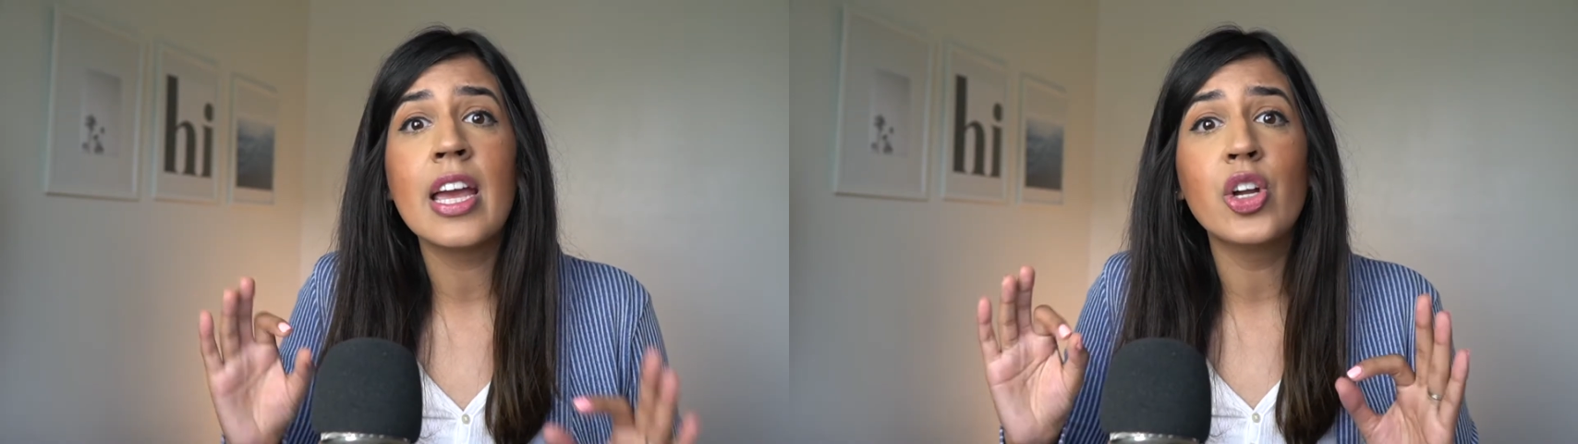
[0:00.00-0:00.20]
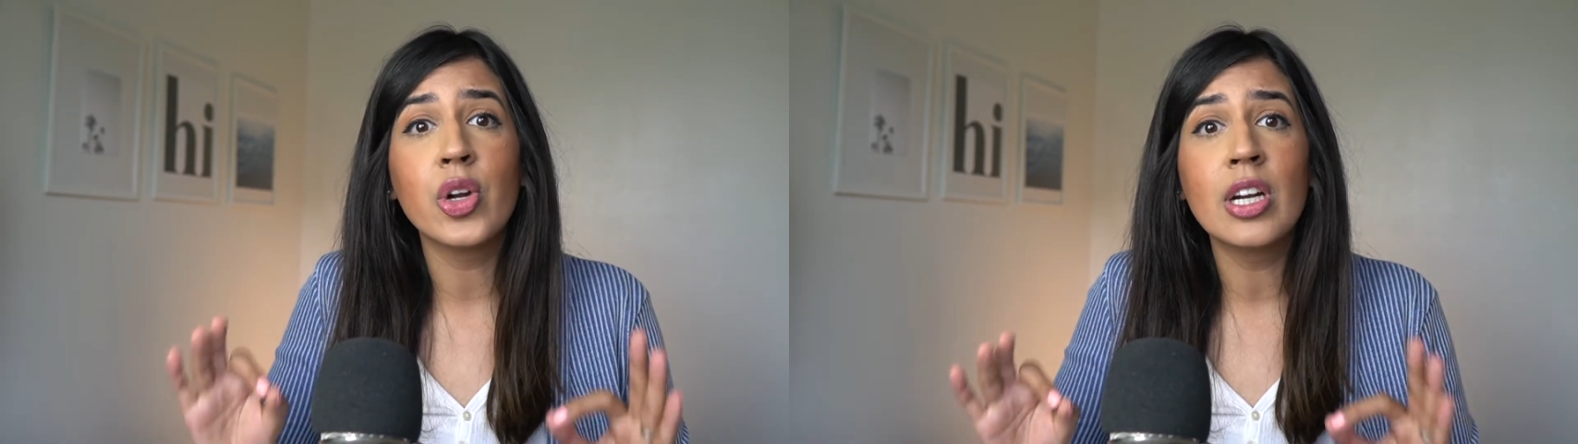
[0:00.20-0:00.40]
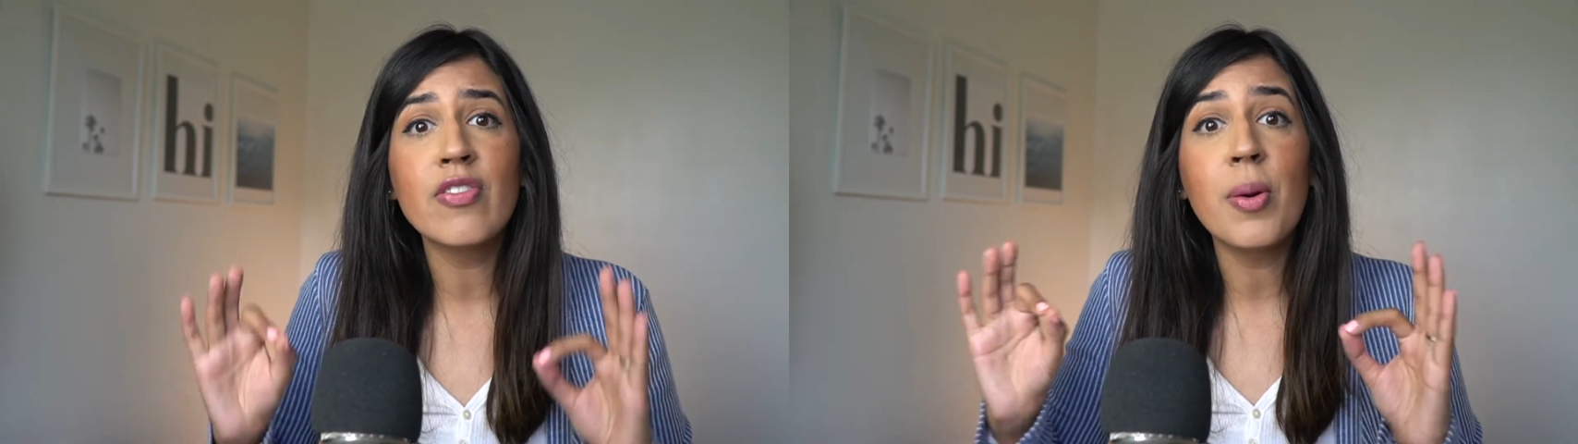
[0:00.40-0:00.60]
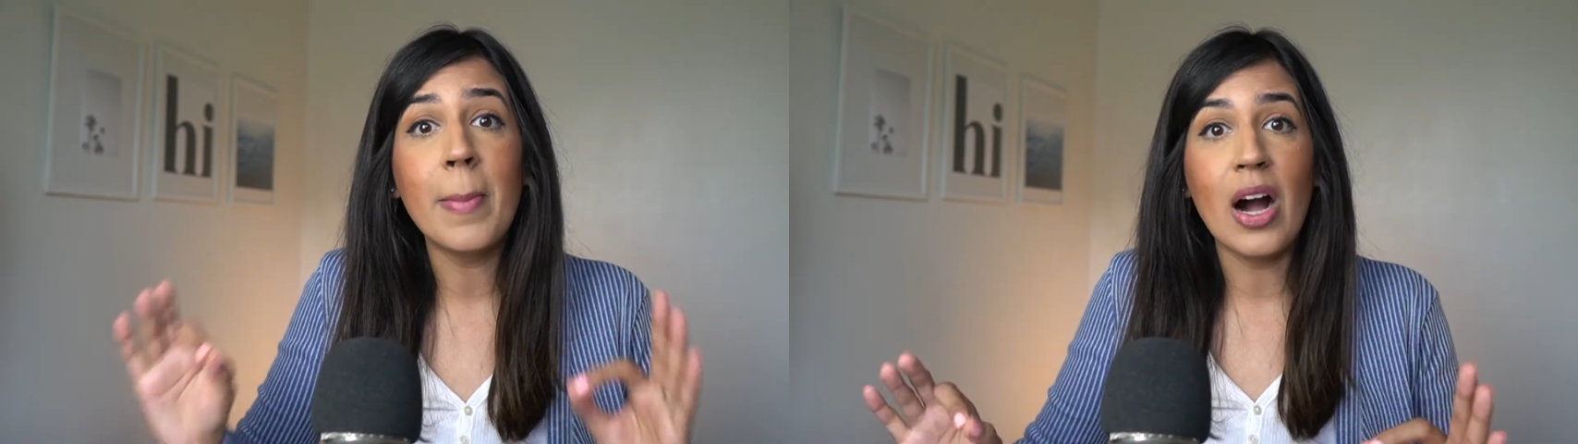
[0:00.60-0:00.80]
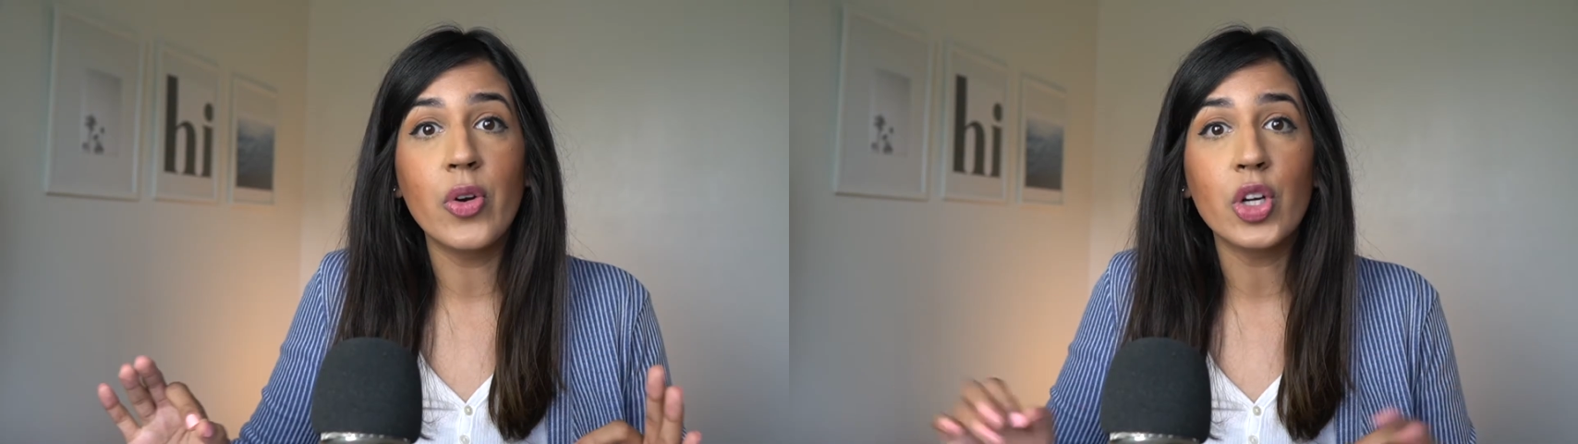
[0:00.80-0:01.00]
a good enough
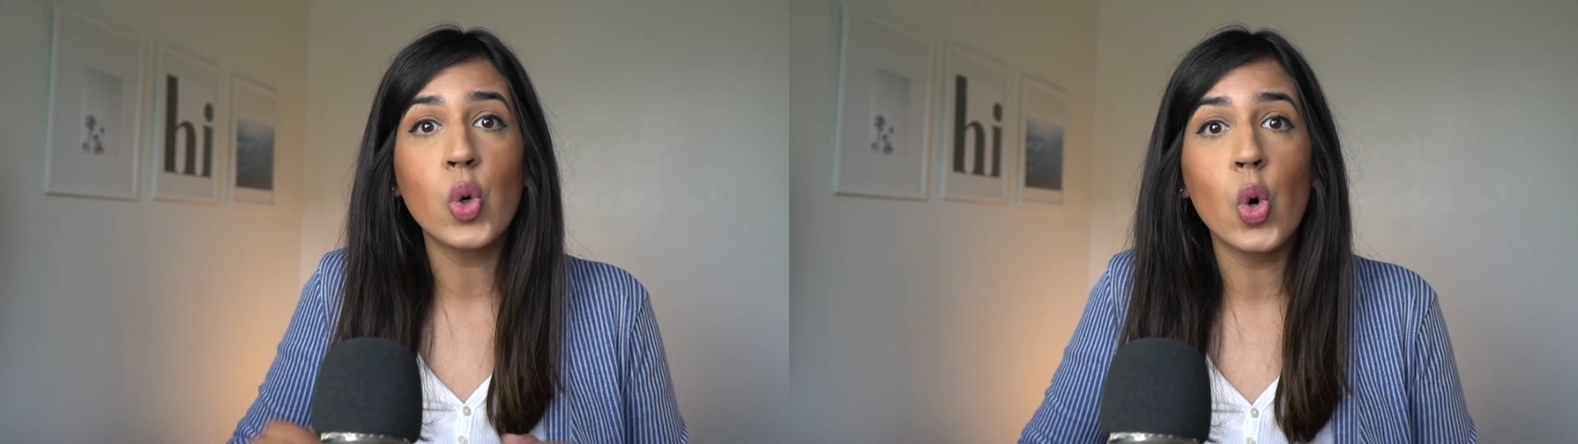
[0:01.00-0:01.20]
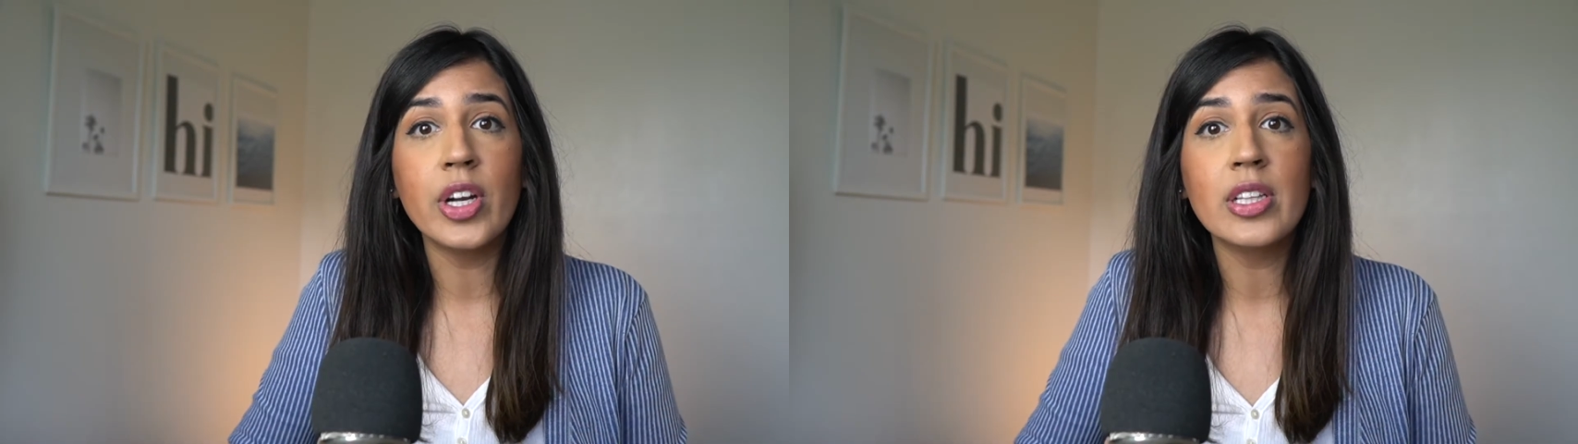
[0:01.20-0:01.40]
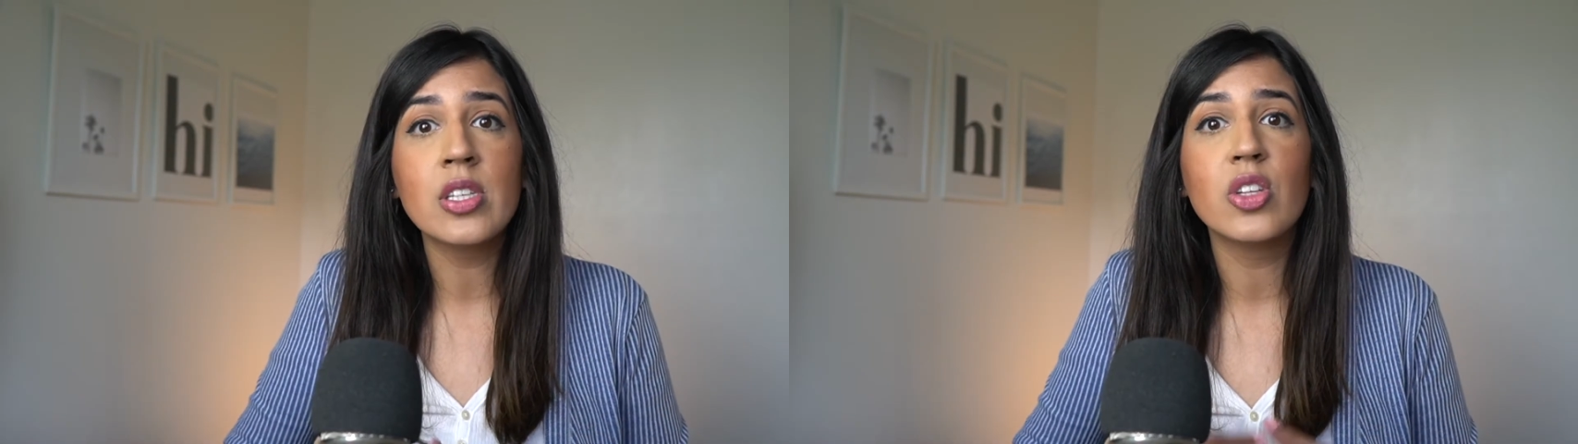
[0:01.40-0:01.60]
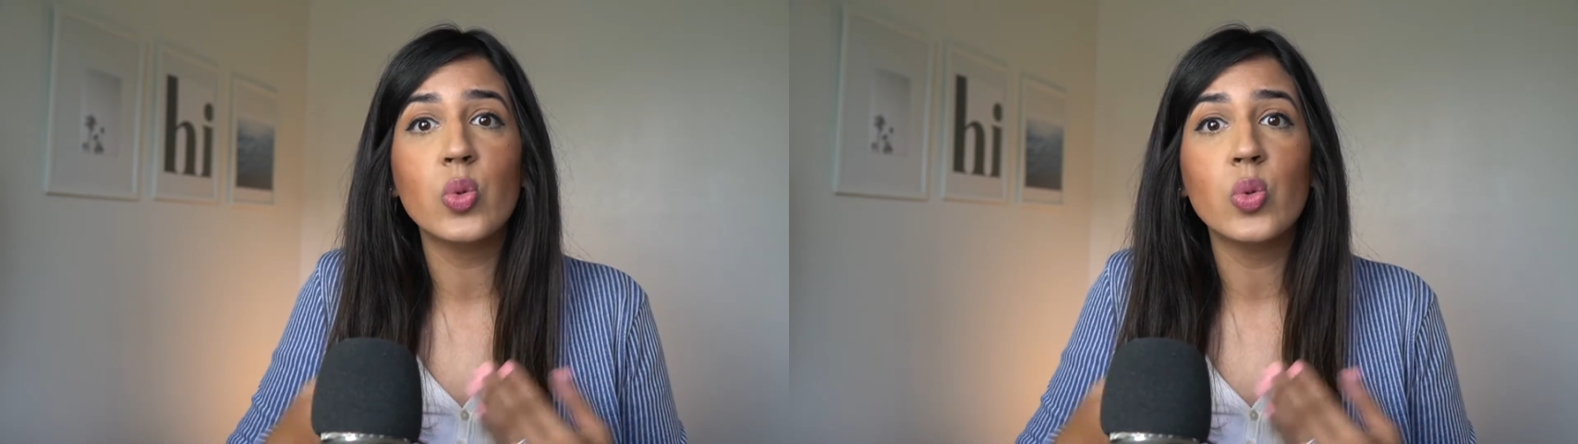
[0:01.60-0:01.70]
amount according to the